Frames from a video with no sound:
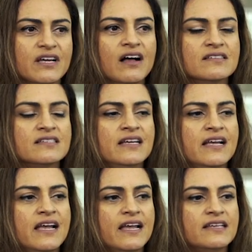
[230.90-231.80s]
does.
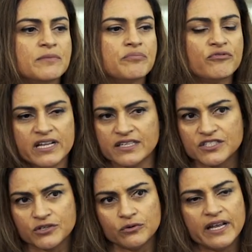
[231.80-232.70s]
It's a brilliant
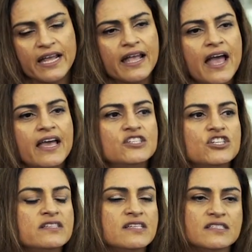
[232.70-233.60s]
tool, it
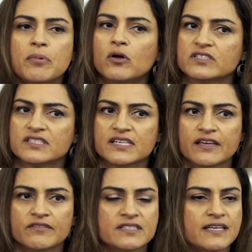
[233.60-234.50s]
engages, it's
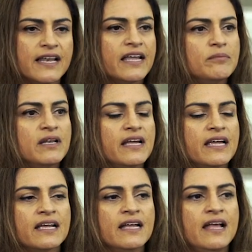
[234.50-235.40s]
positive, it's
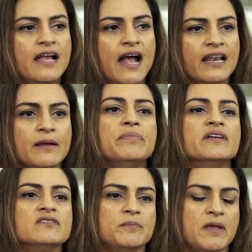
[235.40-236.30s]
enabling, and it
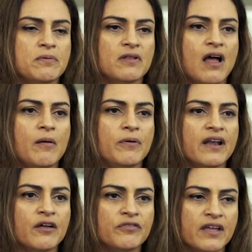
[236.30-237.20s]
builds people up.
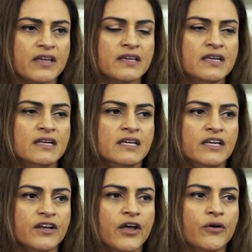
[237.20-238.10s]
And I think,
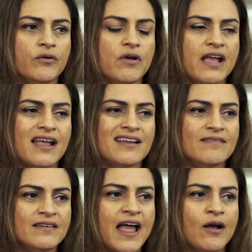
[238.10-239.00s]
you know,
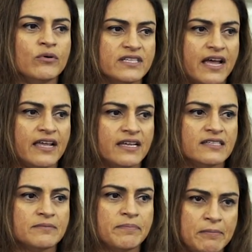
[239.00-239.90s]

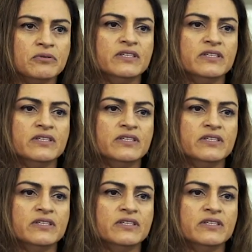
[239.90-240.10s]
nowadays people